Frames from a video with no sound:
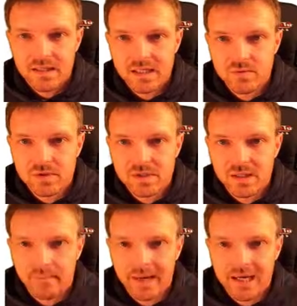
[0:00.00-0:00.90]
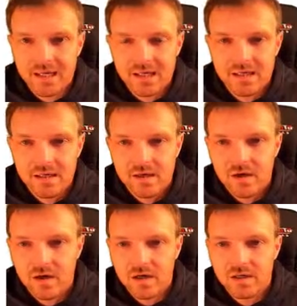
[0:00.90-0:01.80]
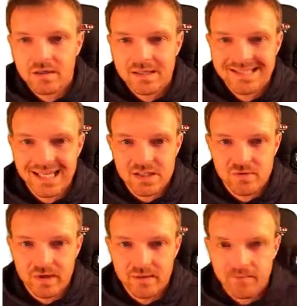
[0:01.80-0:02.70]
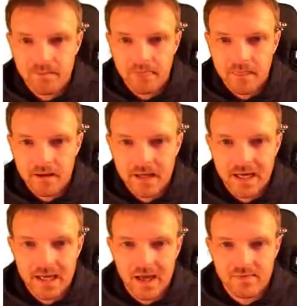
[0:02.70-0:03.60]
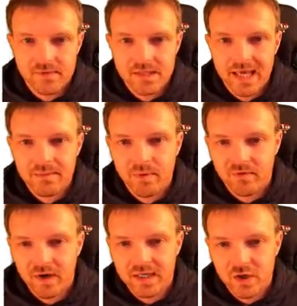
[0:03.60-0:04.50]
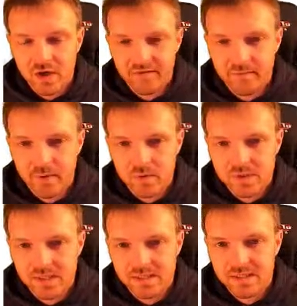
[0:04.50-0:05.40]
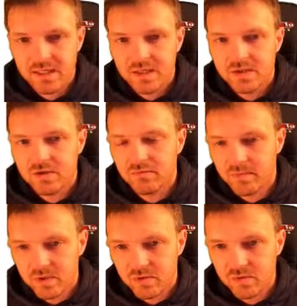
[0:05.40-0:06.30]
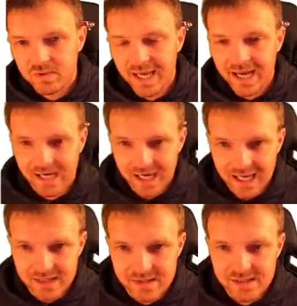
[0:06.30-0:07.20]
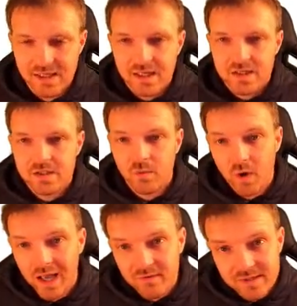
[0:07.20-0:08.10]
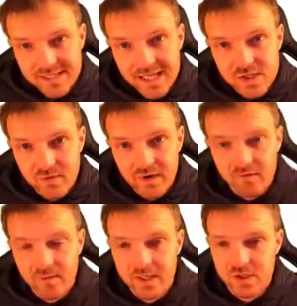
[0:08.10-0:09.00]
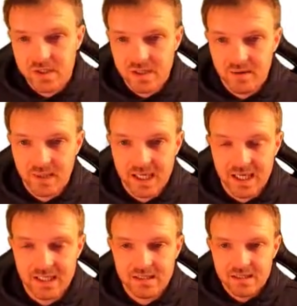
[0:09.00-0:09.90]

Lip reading: these ones at the back are sensory. Okay, and they provide nerve impulses to muscles and glands. So whatever sensory information is coming in